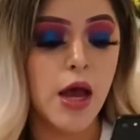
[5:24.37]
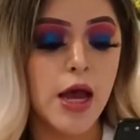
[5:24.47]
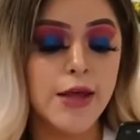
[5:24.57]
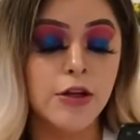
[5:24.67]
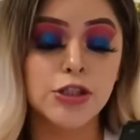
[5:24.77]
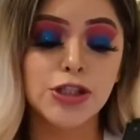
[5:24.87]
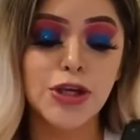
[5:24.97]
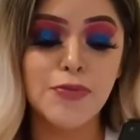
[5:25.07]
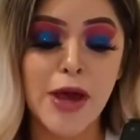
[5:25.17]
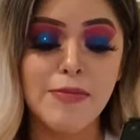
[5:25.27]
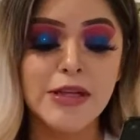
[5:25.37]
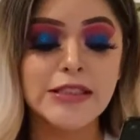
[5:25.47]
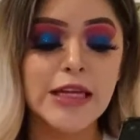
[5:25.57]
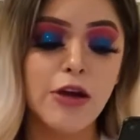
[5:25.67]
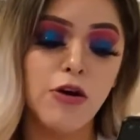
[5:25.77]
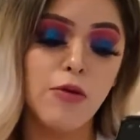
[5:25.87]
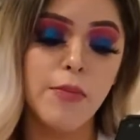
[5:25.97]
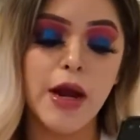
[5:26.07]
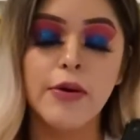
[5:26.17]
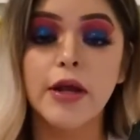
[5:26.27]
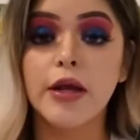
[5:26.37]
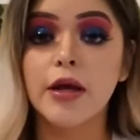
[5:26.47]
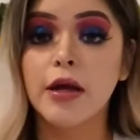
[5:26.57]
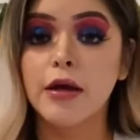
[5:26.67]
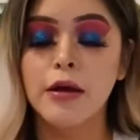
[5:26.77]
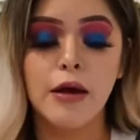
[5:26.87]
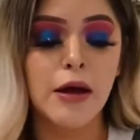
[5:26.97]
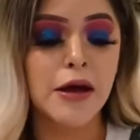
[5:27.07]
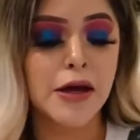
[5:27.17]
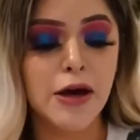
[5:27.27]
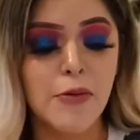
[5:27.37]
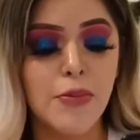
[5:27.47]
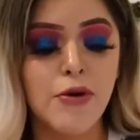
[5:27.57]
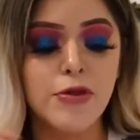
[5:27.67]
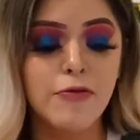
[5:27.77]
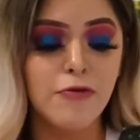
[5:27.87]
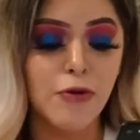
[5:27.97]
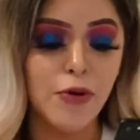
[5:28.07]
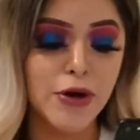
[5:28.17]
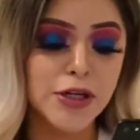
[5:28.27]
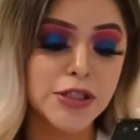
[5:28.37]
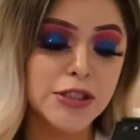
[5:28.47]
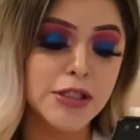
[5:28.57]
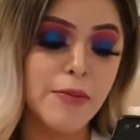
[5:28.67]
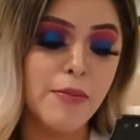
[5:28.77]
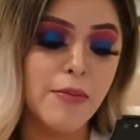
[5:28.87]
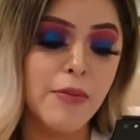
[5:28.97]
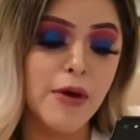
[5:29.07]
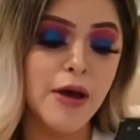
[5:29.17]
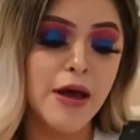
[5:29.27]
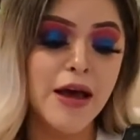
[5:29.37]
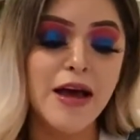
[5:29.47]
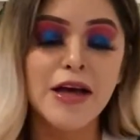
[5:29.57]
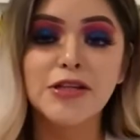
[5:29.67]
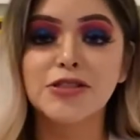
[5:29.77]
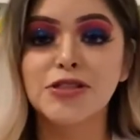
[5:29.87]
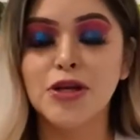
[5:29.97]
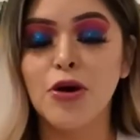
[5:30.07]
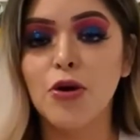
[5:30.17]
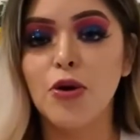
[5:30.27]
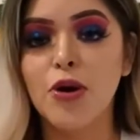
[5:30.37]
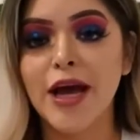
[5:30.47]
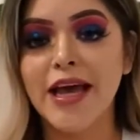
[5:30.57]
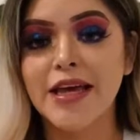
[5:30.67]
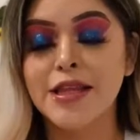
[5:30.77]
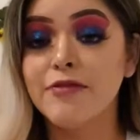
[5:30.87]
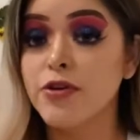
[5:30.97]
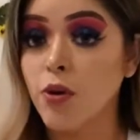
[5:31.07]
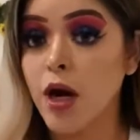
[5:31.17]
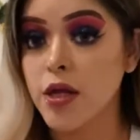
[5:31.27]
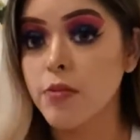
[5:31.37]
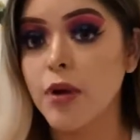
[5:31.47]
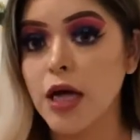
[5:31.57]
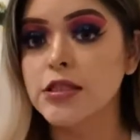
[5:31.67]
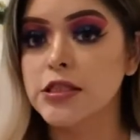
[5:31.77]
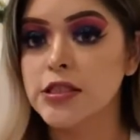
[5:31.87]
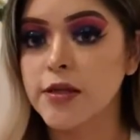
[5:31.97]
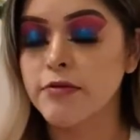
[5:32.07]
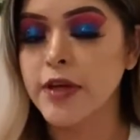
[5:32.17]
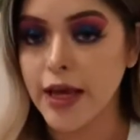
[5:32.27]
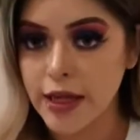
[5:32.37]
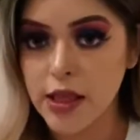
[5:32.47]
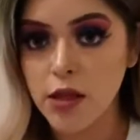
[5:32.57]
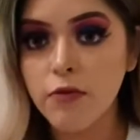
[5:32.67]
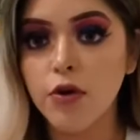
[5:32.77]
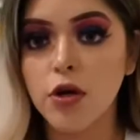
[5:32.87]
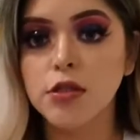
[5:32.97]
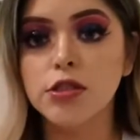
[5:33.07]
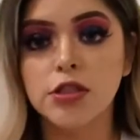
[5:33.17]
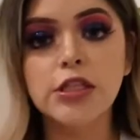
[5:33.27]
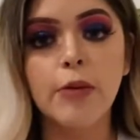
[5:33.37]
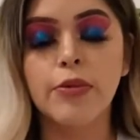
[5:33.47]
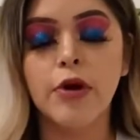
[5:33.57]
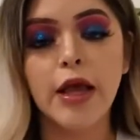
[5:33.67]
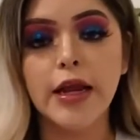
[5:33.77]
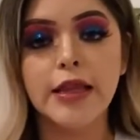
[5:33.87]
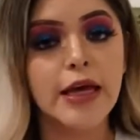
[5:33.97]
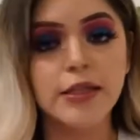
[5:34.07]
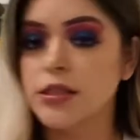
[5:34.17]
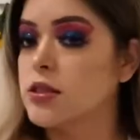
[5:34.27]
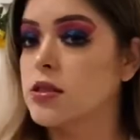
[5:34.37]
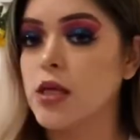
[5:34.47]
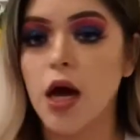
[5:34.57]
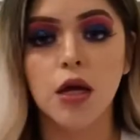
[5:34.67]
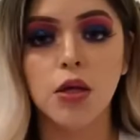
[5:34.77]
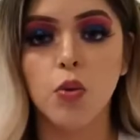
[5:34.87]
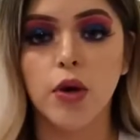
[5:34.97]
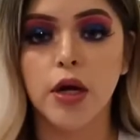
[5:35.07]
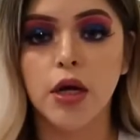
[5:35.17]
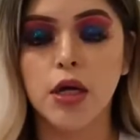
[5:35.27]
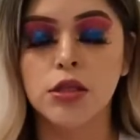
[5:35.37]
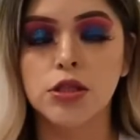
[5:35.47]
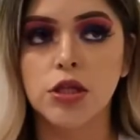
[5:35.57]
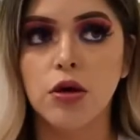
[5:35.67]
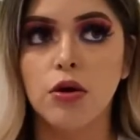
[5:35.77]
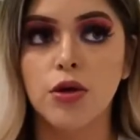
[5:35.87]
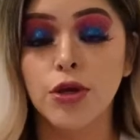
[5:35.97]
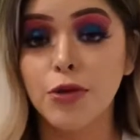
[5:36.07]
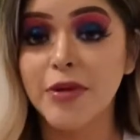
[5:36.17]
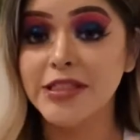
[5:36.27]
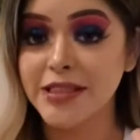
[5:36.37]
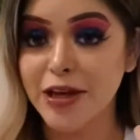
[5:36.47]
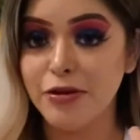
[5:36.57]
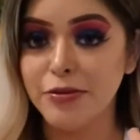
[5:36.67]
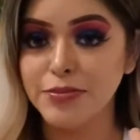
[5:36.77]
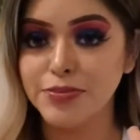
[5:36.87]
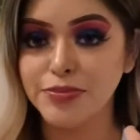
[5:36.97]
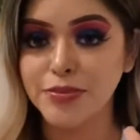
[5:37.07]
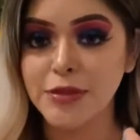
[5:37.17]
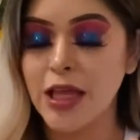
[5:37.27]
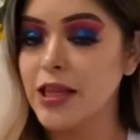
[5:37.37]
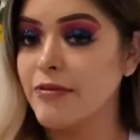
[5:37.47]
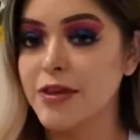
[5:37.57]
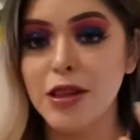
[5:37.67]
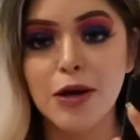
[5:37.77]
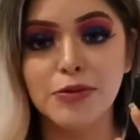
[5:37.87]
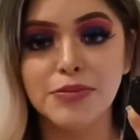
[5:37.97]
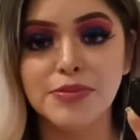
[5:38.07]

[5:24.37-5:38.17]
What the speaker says: and also you may be single, married, couple, divorce. So, and if you are in the process of getting divorced or separated, that's not gonna work. So you could be single, living alone.